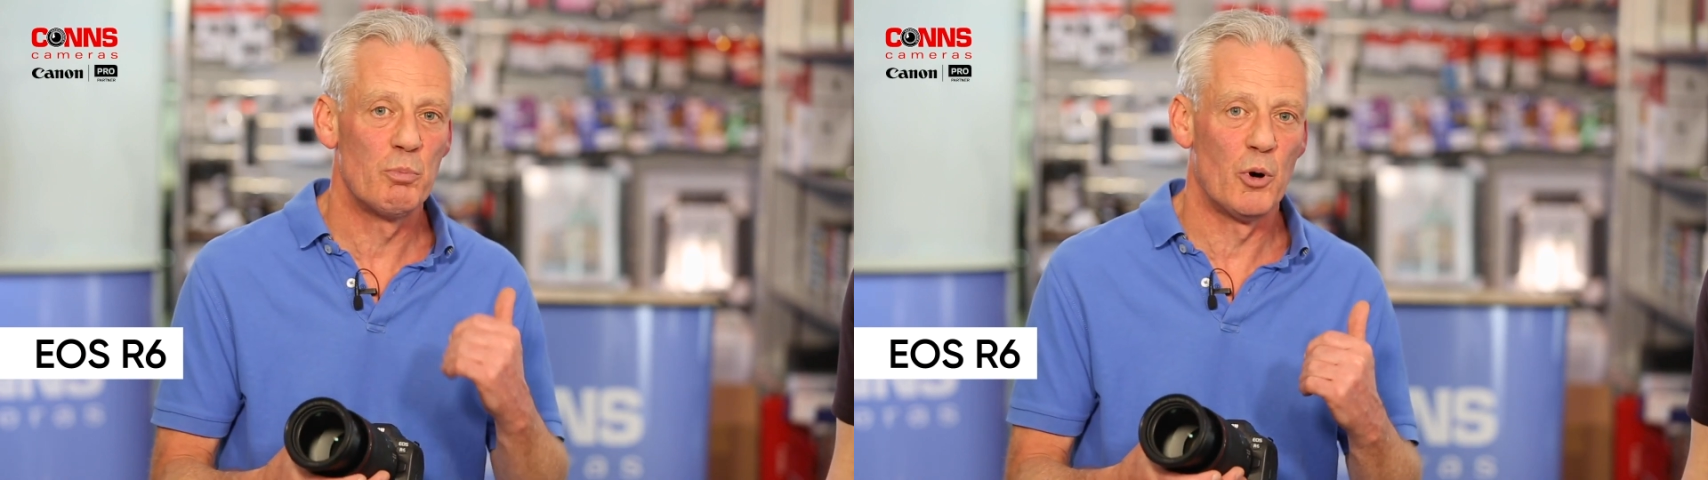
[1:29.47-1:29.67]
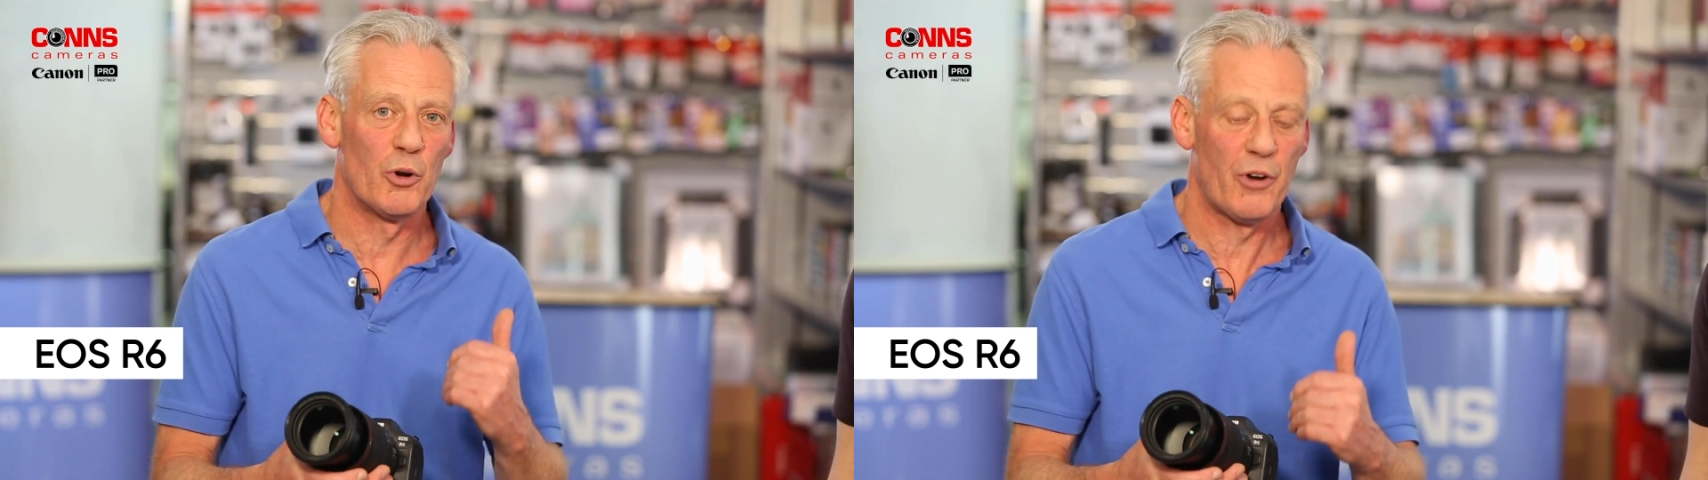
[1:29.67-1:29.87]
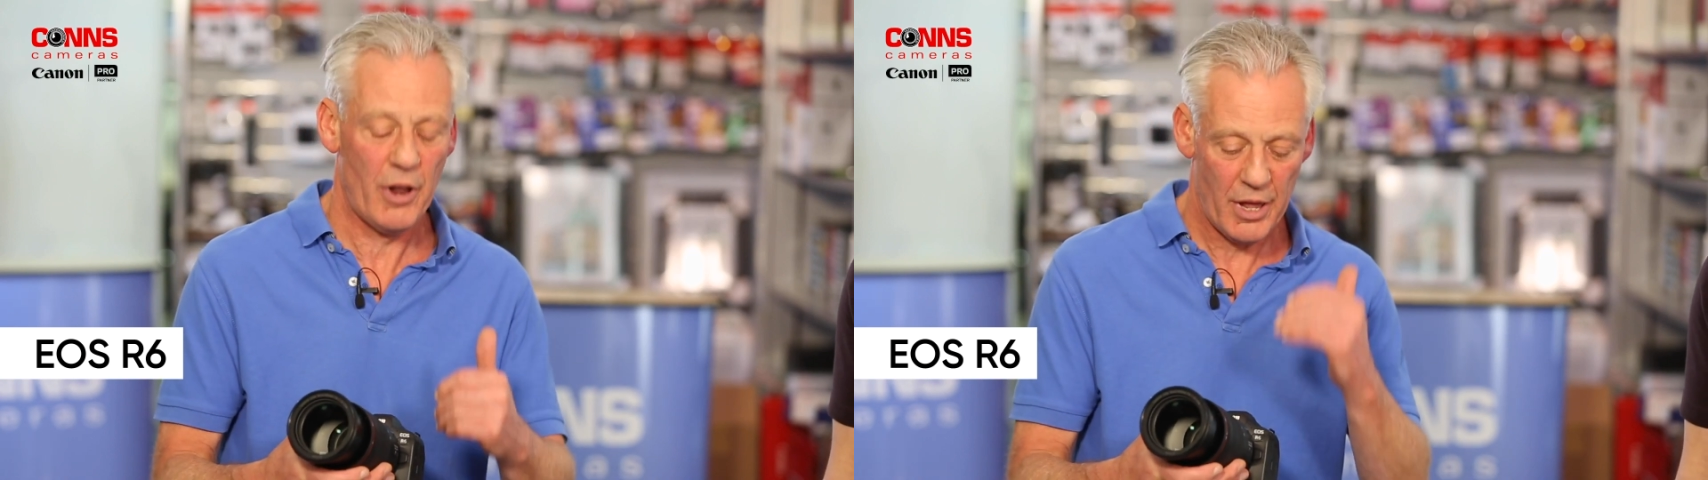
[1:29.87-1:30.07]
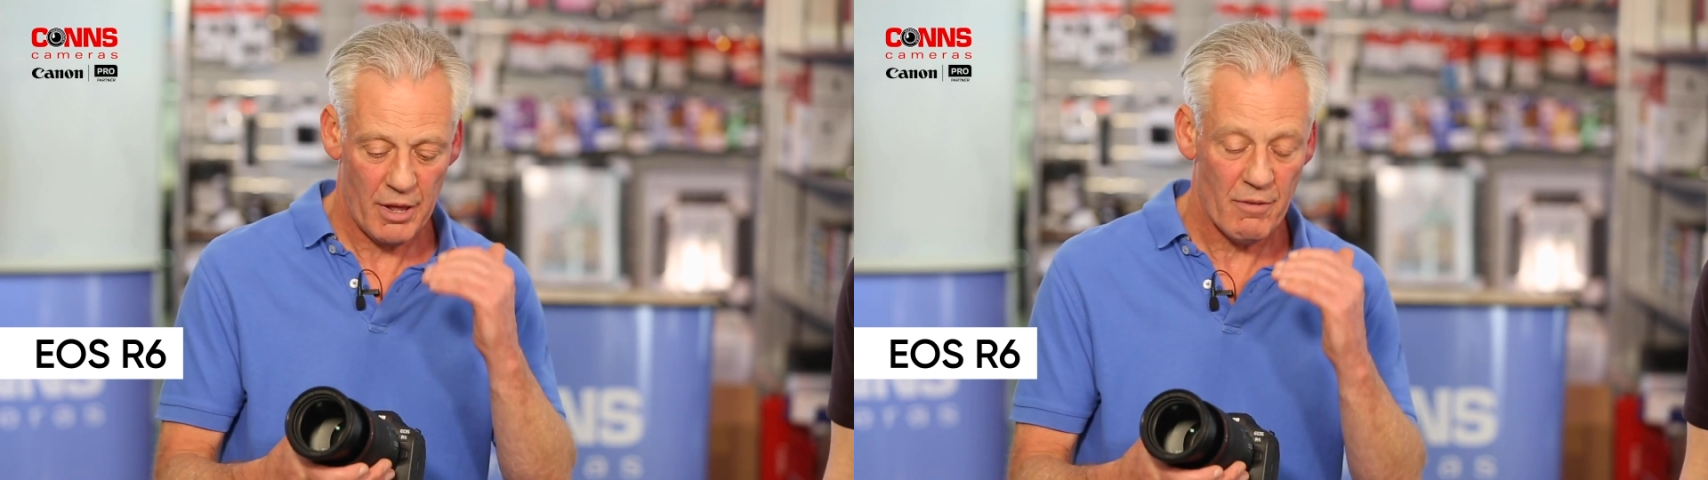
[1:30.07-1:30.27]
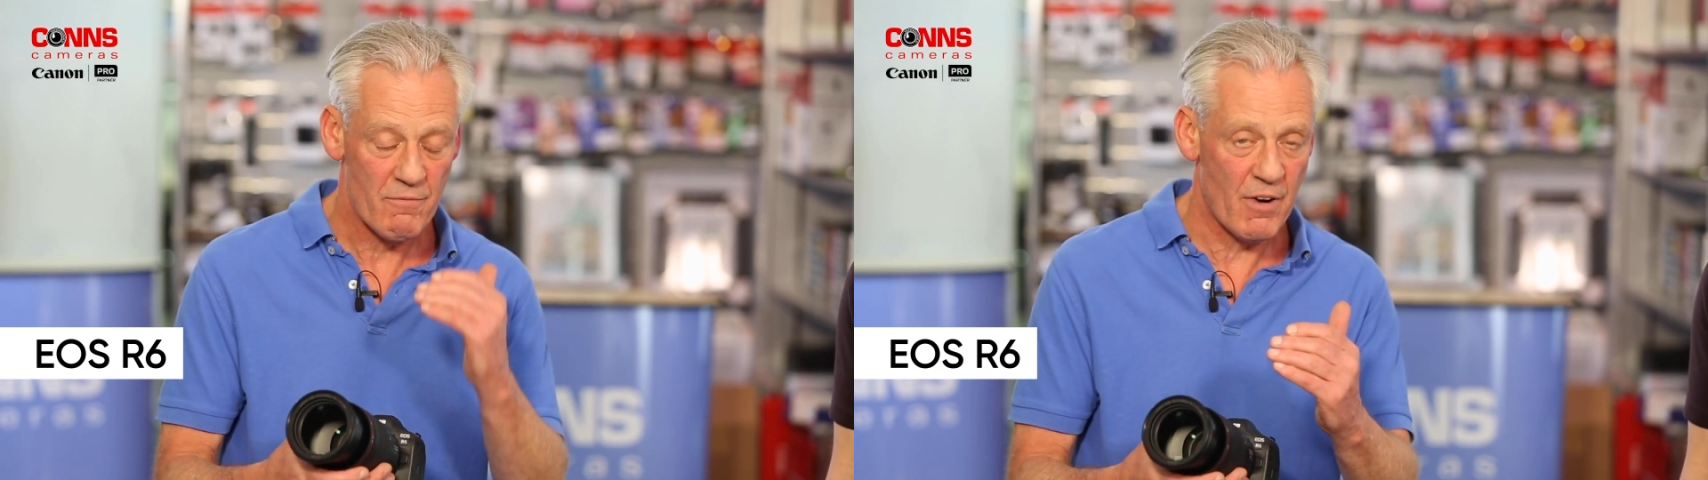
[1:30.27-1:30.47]
but
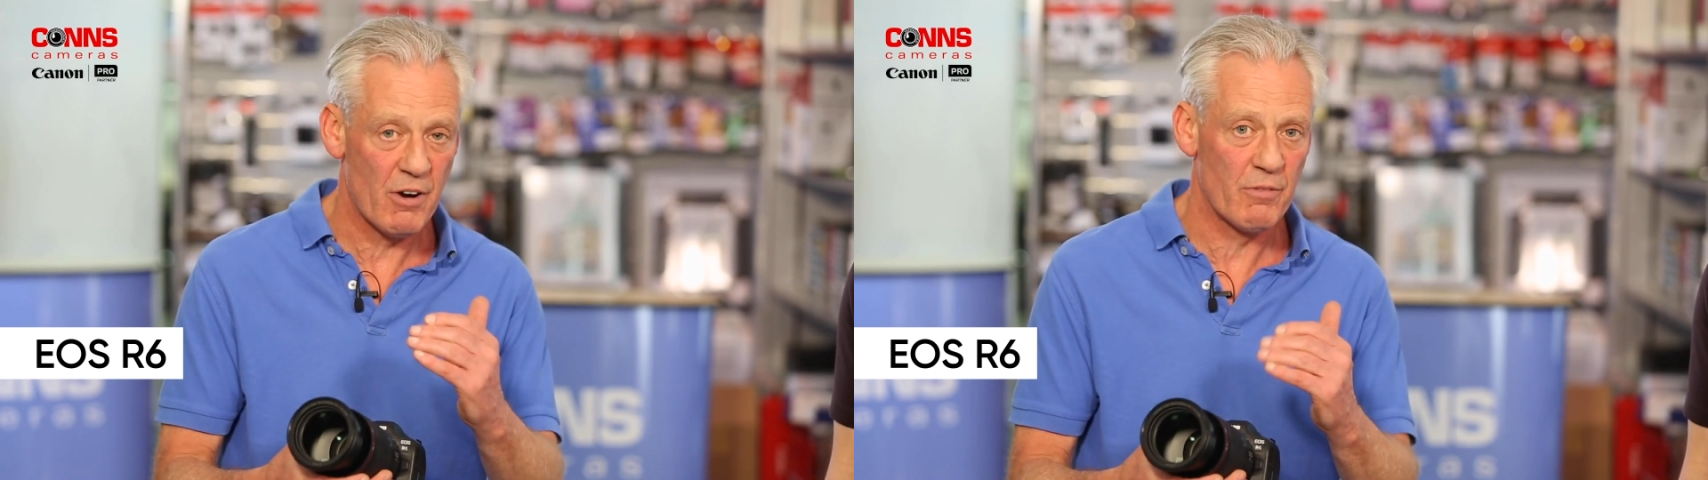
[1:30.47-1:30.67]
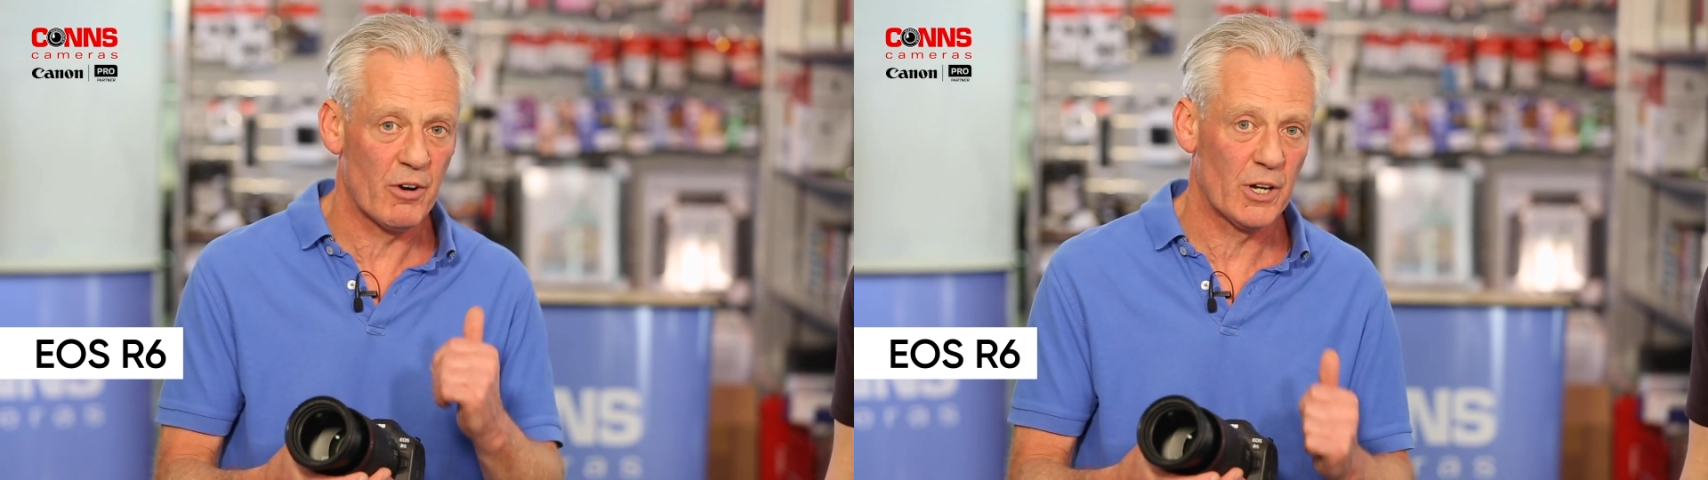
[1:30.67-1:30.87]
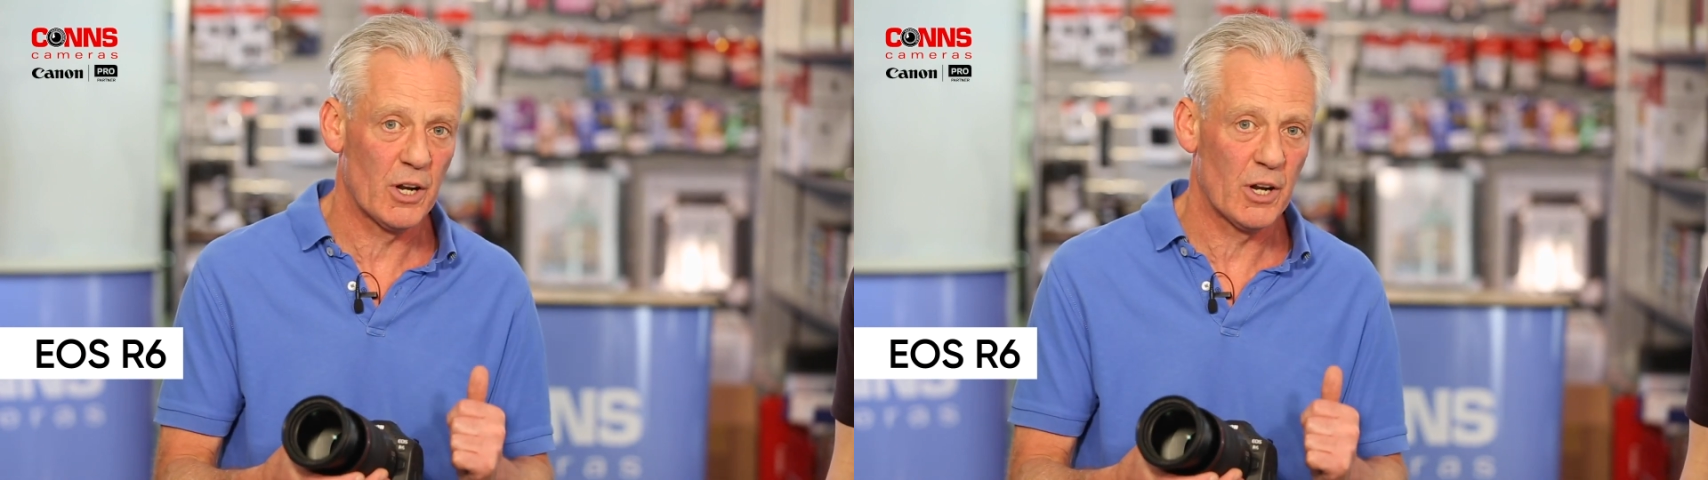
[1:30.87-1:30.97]
very, very